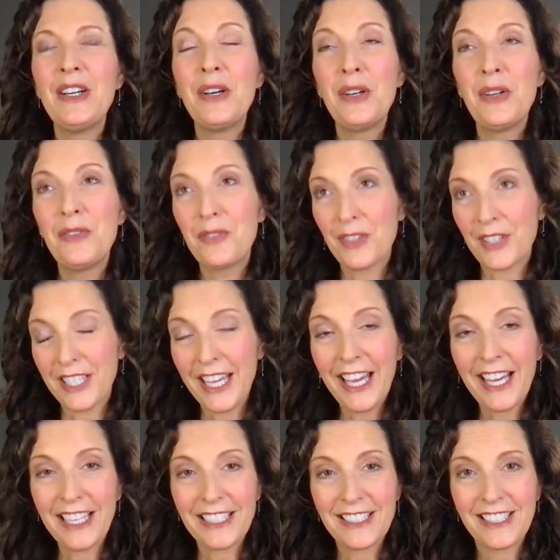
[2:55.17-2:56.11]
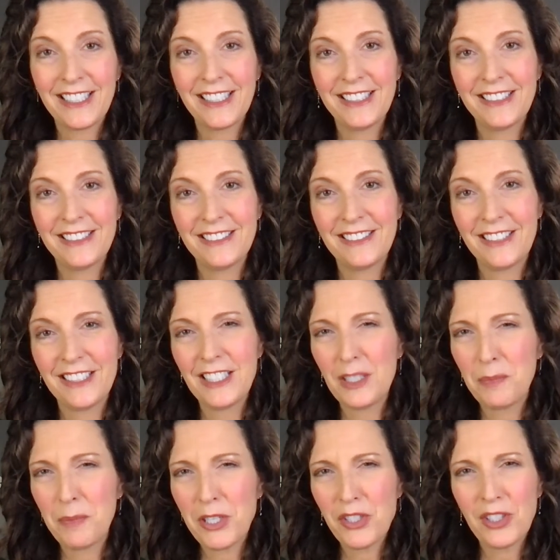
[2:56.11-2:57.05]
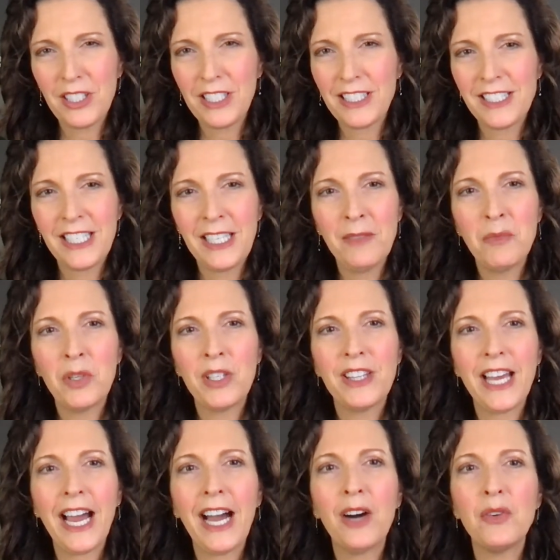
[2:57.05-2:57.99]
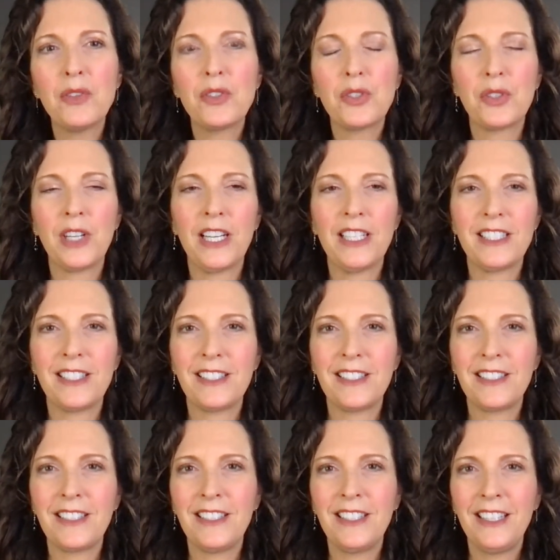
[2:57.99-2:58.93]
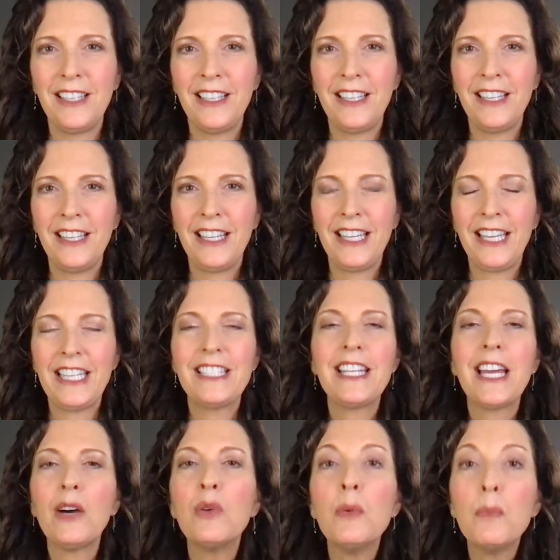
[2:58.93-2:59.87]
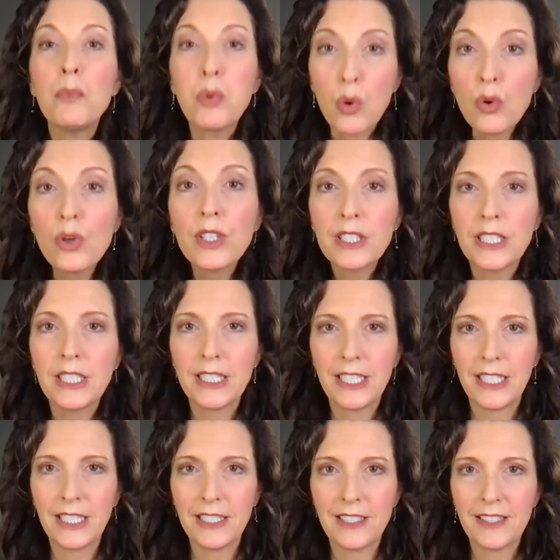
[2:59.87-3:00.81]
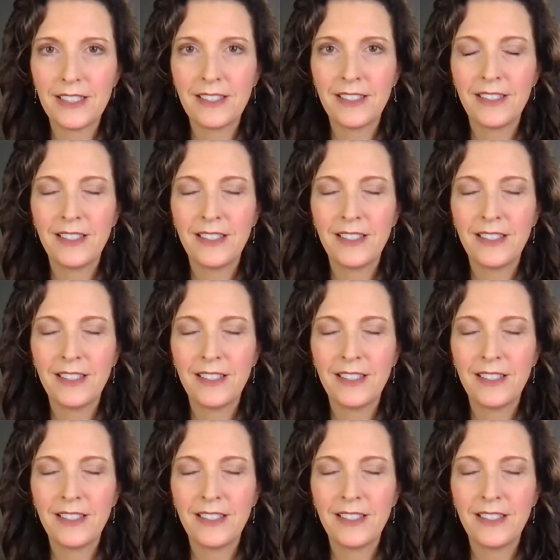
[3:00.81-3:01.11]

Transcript: forget, especially a team without trust, is how important it is